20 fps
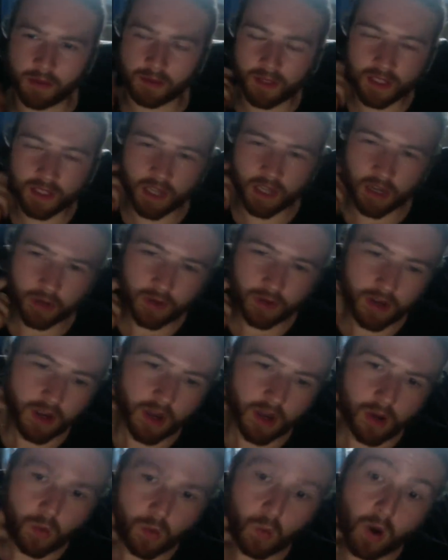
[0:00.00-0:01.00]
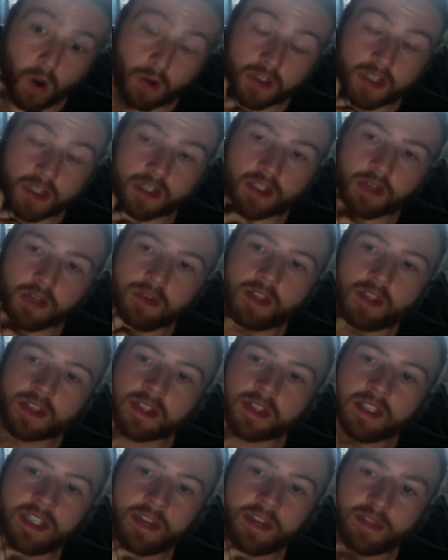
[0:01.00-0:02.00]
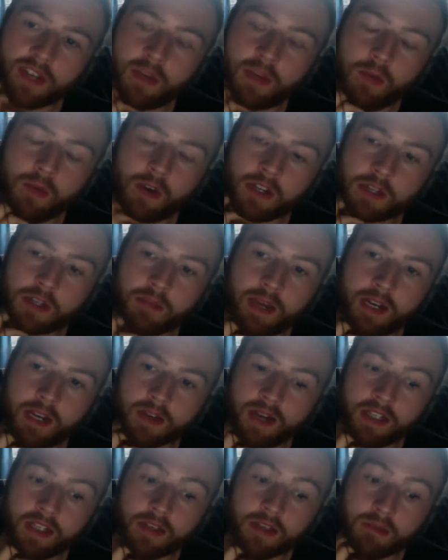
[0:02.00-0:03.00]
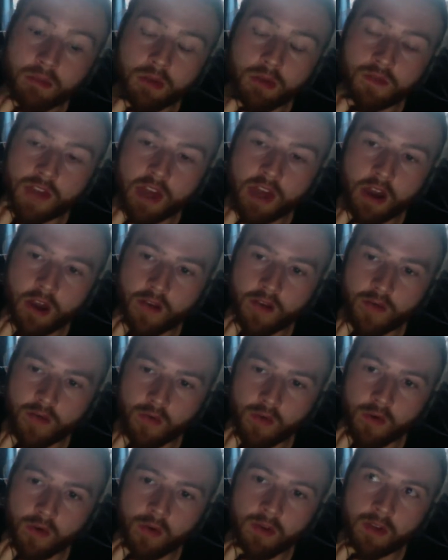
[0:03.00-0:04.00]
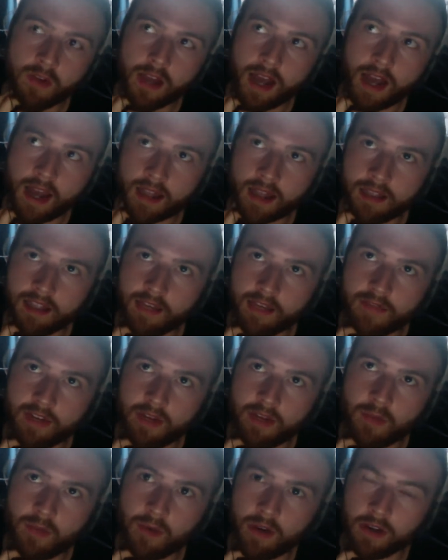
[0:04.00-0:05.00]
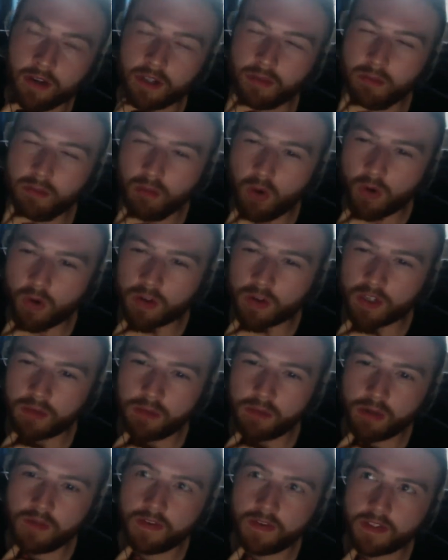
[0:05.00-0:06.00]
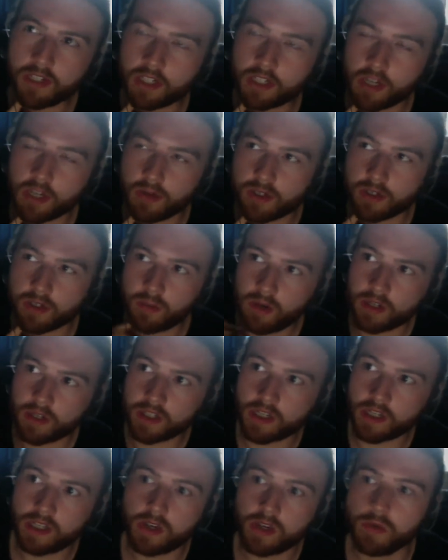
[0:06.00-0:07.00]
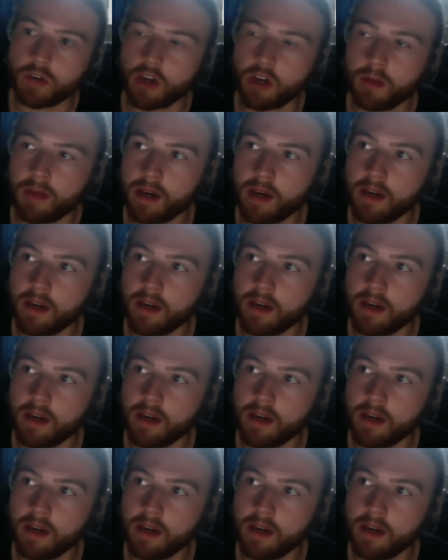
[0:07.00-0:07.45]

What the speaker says: So whilst I do think this definitely works better as a movie overall, and definitely works more as a movie to show someone as a newcomer,